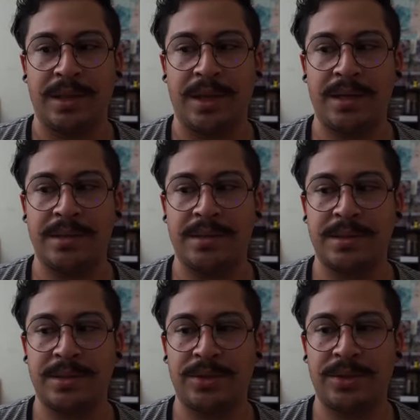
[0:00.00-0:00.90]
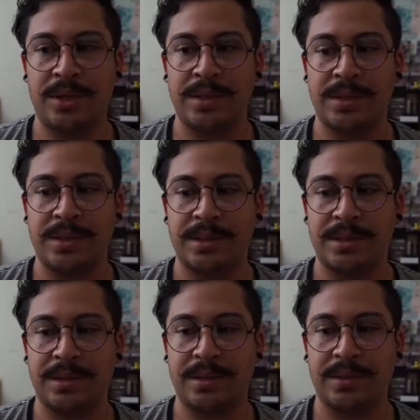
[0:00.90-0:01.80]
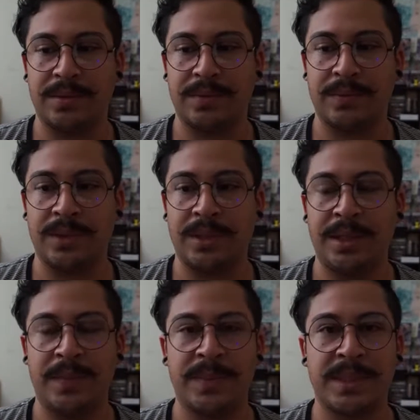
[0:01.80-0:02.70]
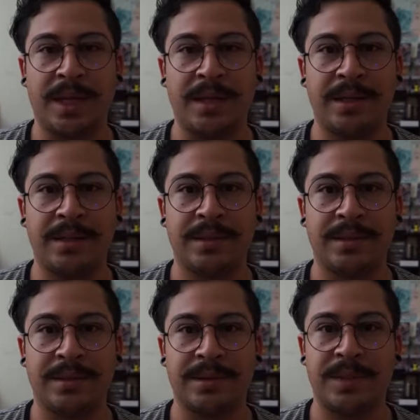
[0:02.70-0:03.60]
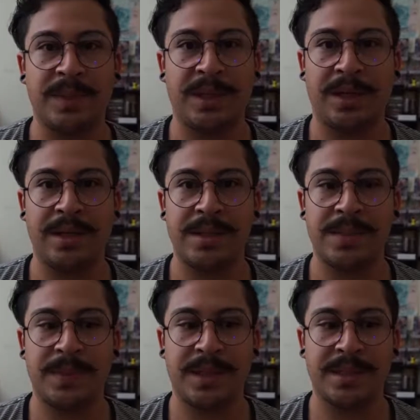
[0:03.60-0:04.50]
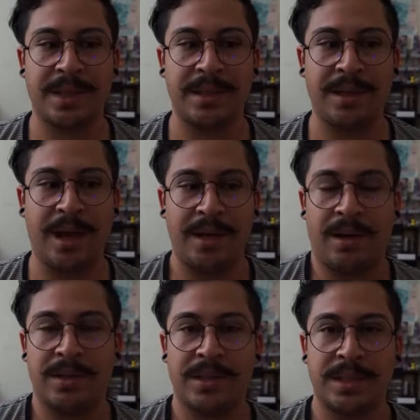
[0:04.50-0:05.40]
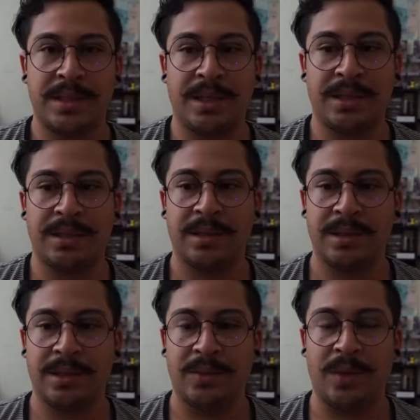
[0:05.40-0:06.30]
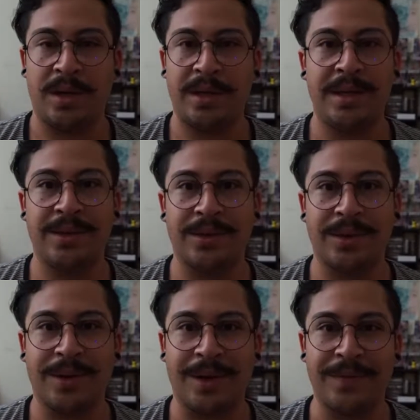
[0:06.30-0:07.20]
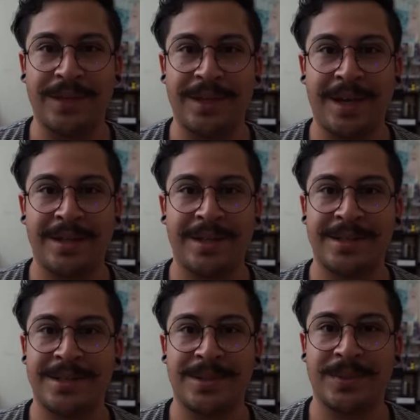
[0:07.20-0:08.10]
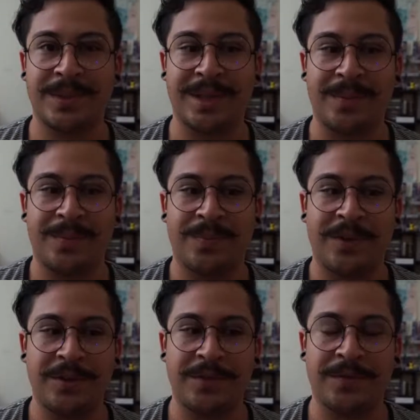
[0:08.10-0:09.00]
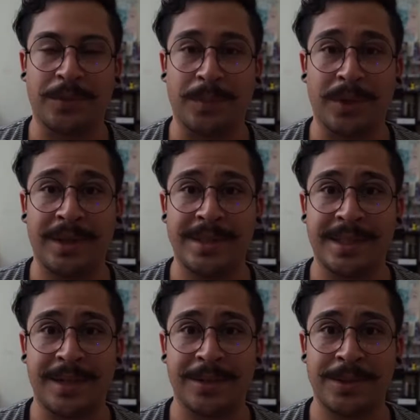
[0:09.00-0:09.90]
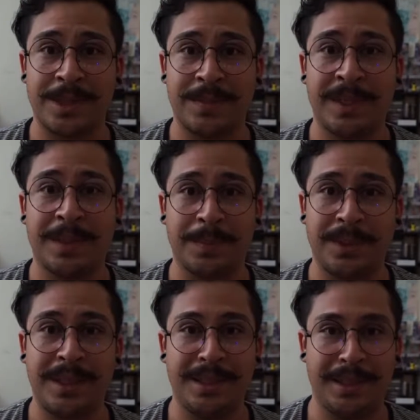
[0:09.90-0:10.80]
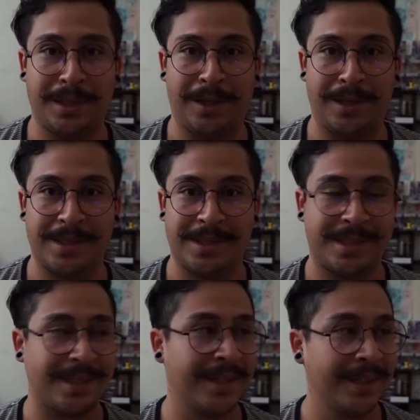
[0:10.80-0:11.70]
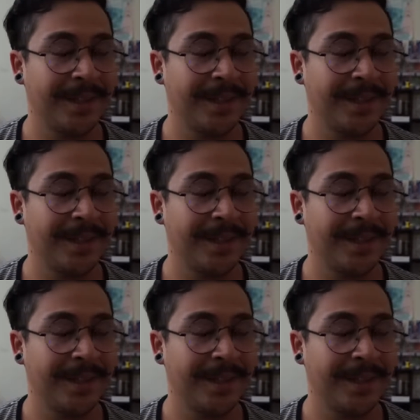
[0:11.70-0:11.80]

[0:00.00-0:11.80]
is just really upsetting, to be honest, because I honestly didn't want either of the candidates to win. I voted for Bernie Sanders, to be completely honest.